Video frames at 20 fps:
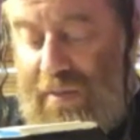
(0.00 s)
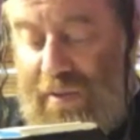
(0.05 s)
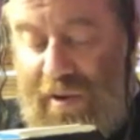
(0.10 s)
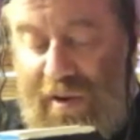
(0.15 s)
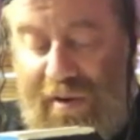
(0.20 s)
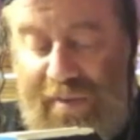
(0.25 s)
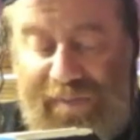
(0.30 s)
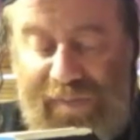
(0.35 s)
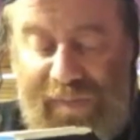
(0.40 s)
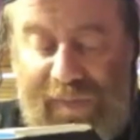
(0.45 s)
in the
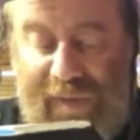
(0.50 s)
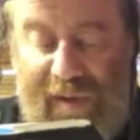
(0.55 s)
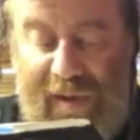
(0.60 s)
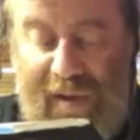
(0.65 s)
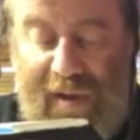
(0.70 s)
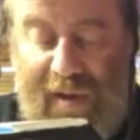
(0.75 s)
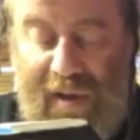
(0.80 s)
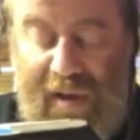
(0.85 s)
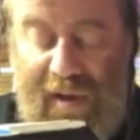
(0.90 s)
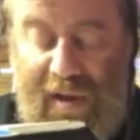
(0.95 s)
water.
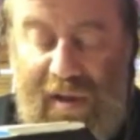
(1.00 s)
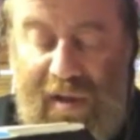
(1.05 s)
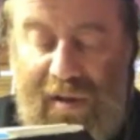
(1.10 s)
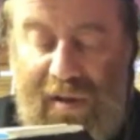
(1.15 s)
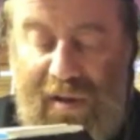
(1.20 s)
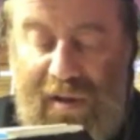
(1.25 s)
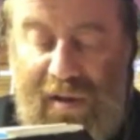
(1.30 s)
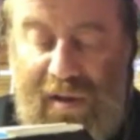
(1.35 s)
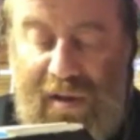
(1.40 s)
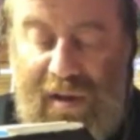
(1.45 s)

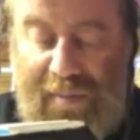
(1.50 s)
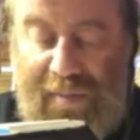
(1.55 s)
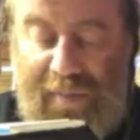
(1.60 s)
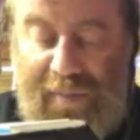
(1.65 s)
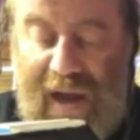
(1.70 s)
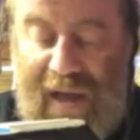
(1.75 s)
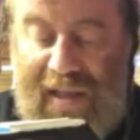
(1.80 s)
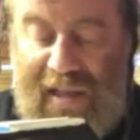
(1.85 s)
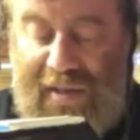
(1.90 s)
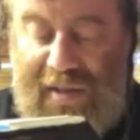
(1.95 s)

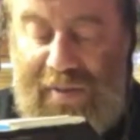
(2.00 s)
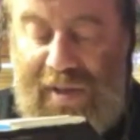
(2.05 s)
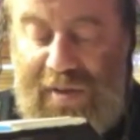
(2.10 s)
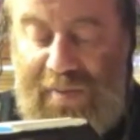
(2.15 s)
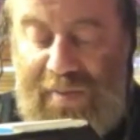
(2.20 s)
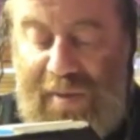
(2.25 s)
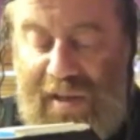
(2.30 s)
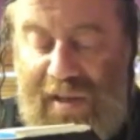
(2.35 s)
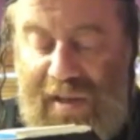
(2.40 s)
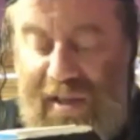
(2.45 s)
Products
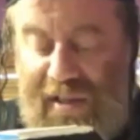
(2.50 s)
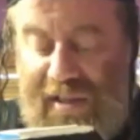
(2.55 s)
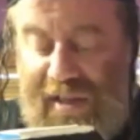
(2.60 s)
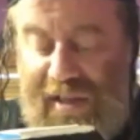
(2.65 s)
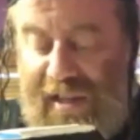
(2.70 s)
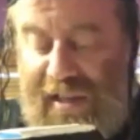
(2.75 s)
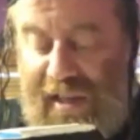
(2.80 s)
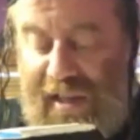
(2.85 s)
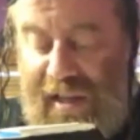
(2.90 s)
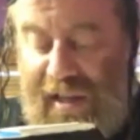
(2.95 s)
which meet this
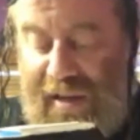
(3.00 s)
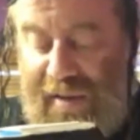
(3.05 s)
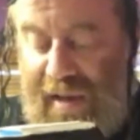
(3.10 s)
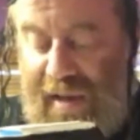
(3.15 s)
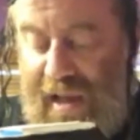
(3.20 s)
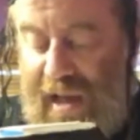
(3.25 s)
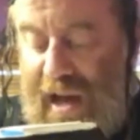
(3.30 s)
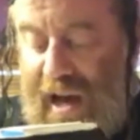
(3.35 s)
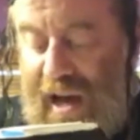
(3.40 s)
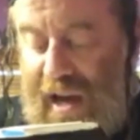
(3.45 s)
criteria
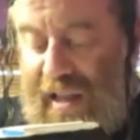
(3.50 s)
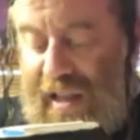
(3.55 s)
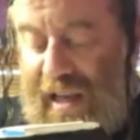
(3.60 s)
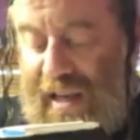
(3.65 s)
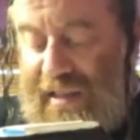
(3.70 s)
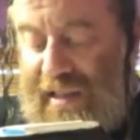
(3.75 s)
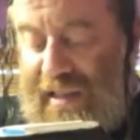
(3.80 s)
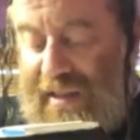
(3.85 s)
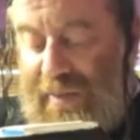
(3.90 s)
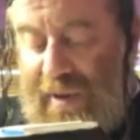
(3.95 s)
are
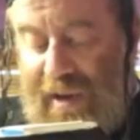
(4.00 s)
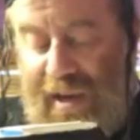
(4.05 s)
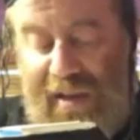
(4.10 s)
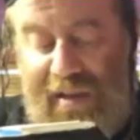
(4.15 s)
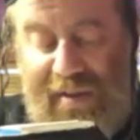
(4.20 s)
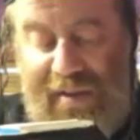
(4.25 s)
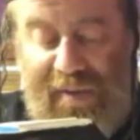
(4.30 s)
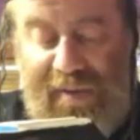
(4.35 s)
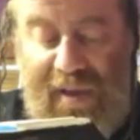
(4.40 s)
classed as bread.